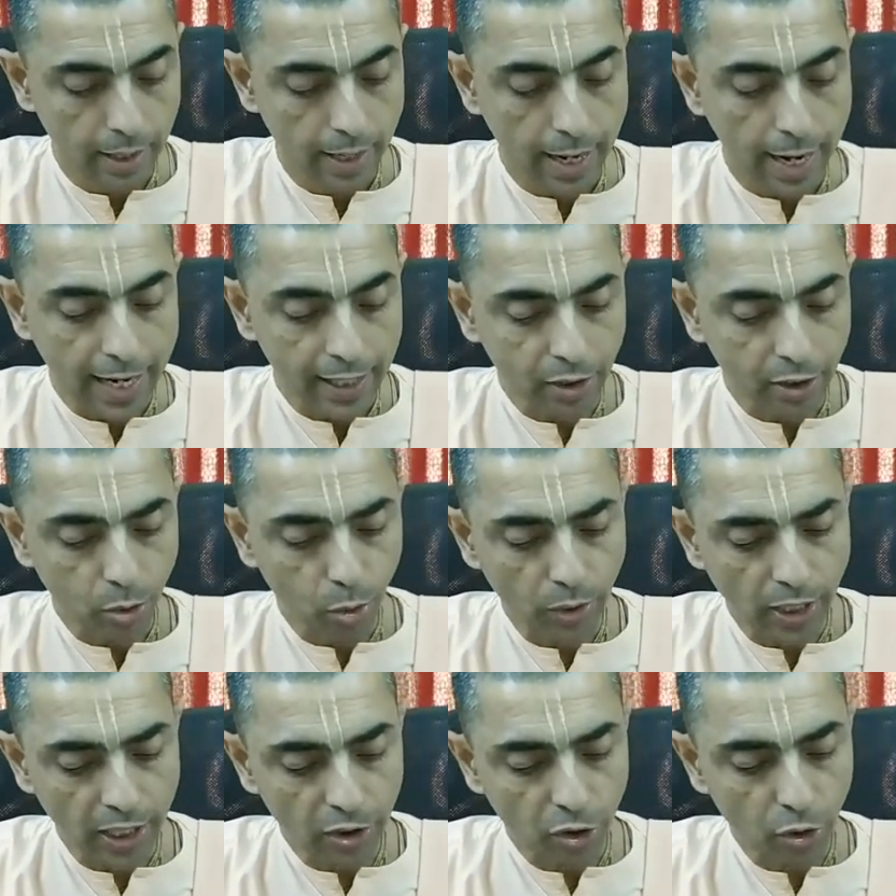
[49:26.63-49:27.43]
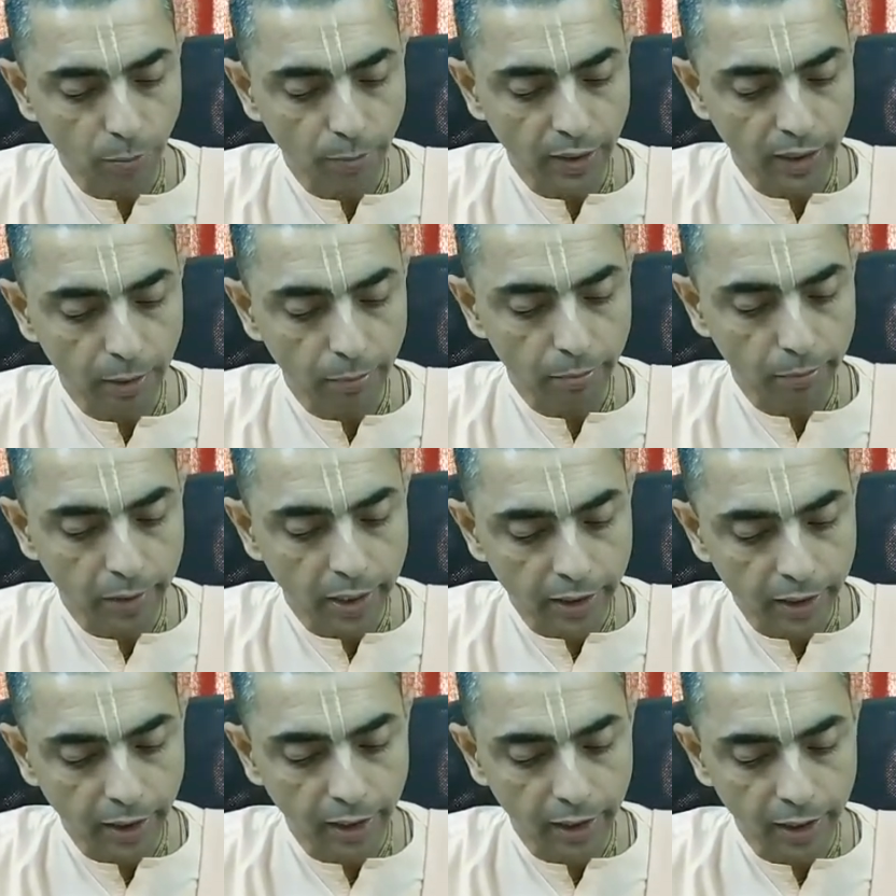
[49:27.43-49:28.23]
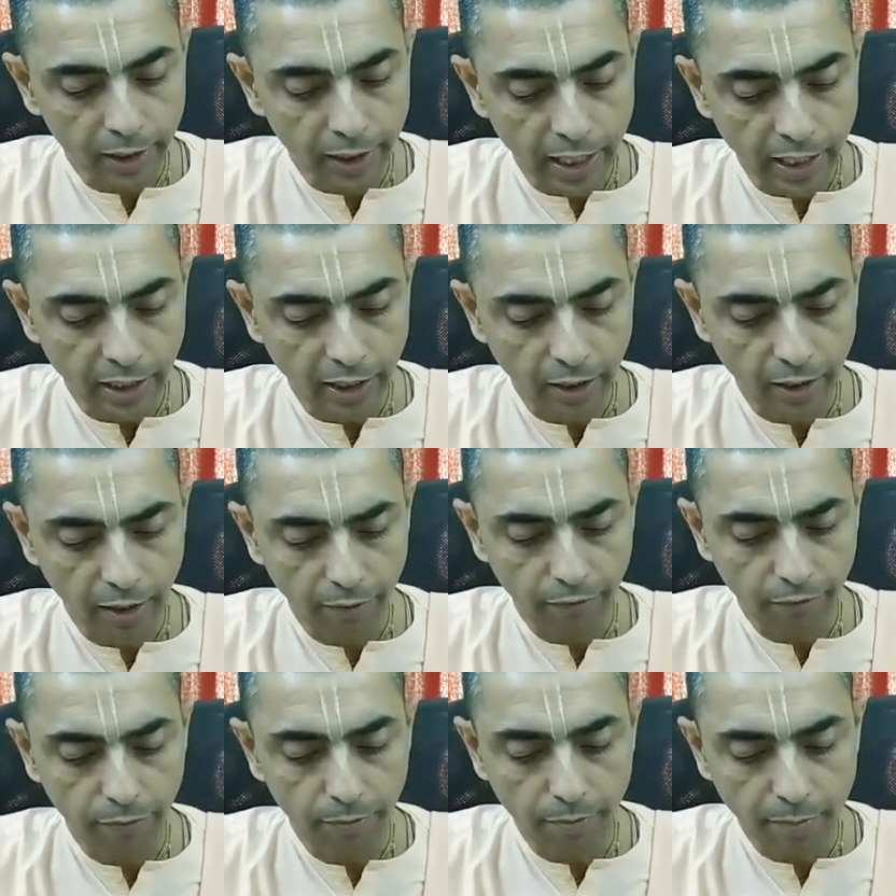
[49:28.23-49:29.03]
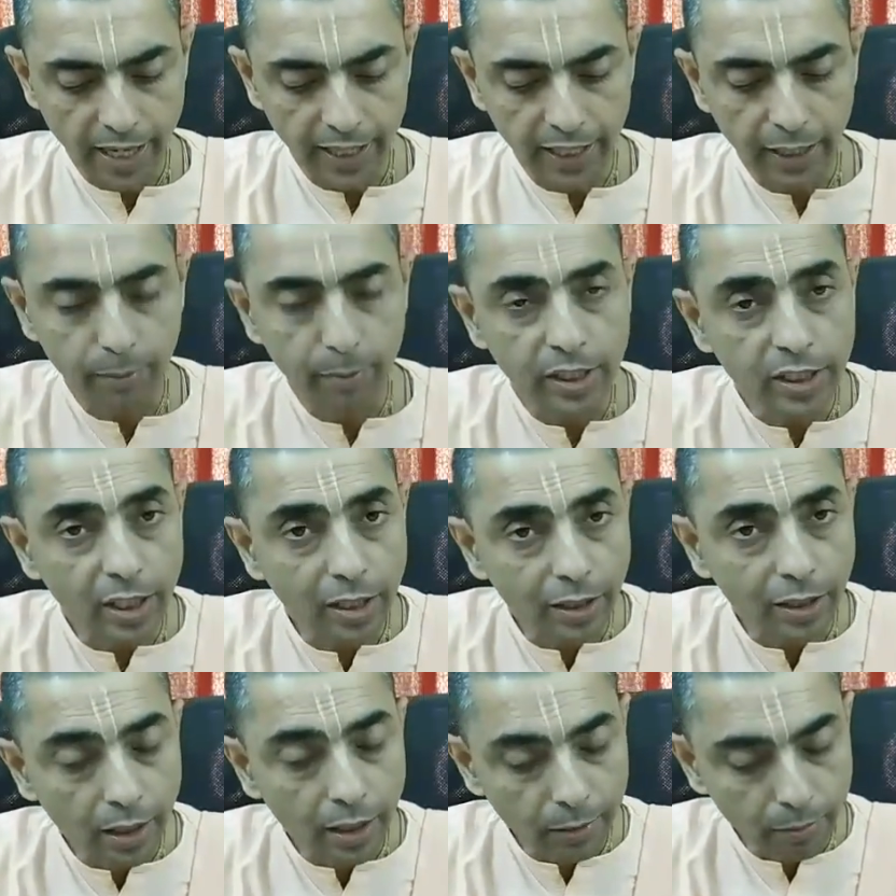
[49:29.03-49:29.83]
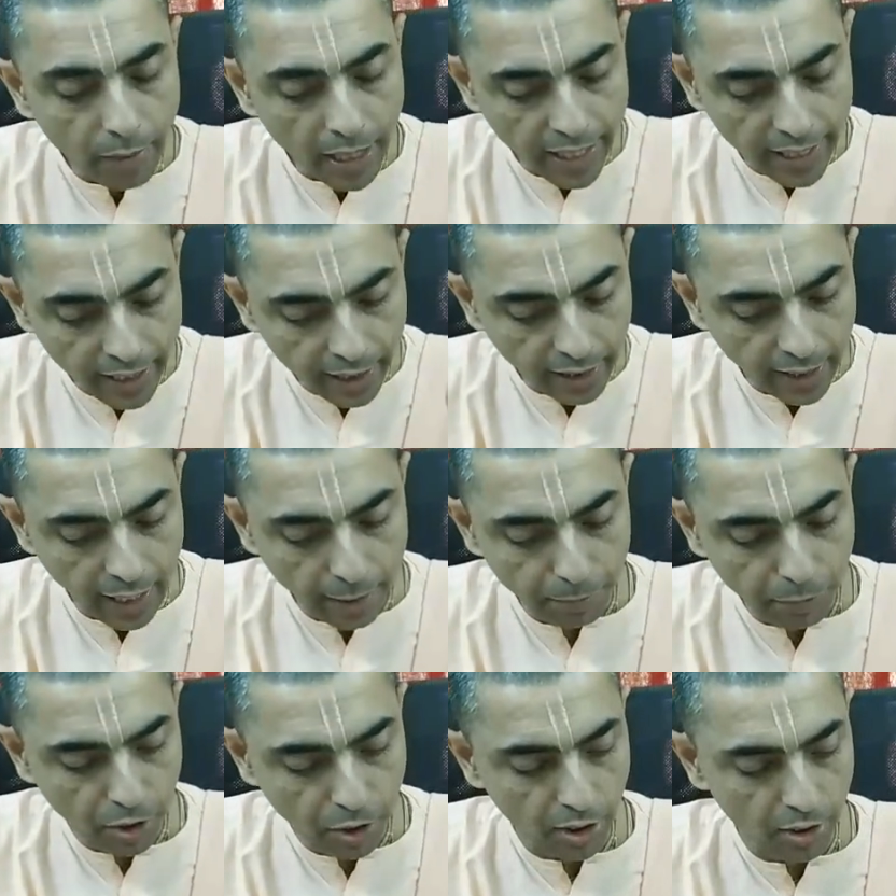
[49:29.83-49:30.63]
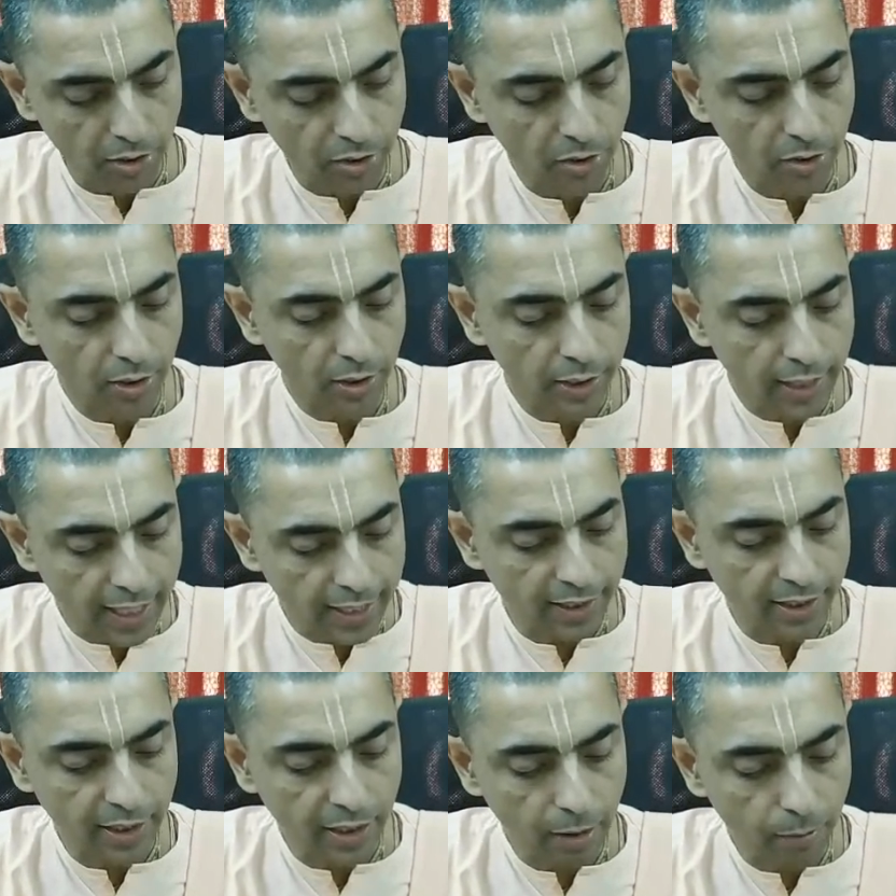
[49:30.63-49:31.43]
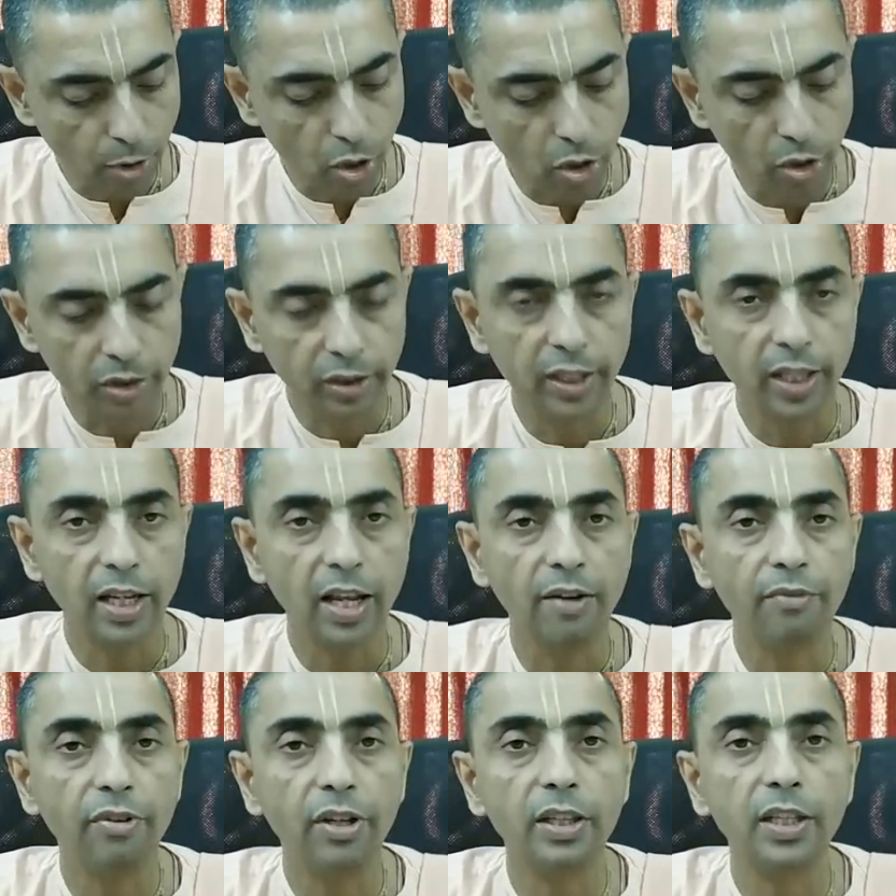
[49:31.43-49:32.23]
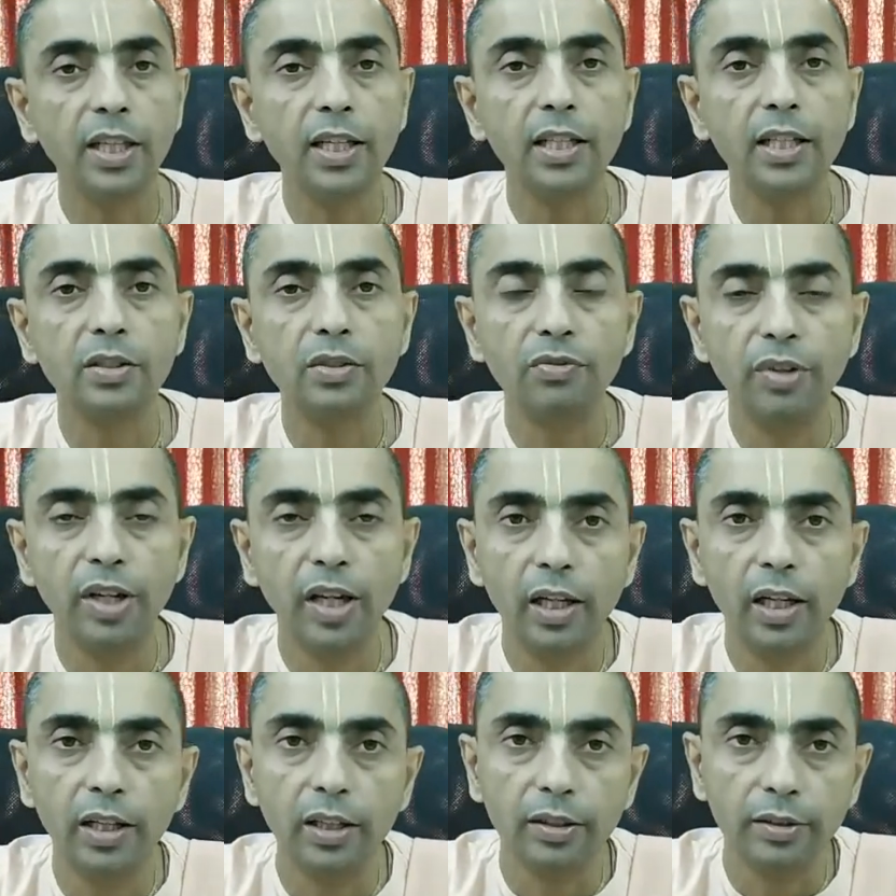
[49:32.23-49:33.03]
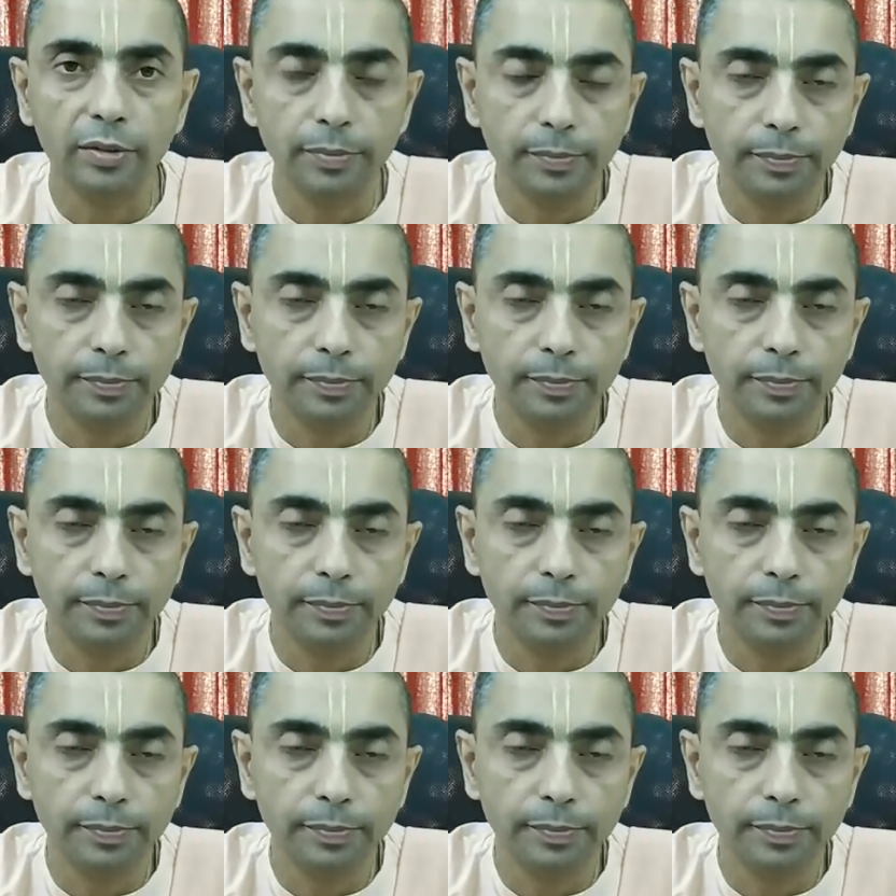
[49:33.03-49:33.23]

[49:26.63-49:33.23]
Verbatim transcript: As soon as you become little inattentive, immediately Maya captures. Yes, come on, then everything is failure.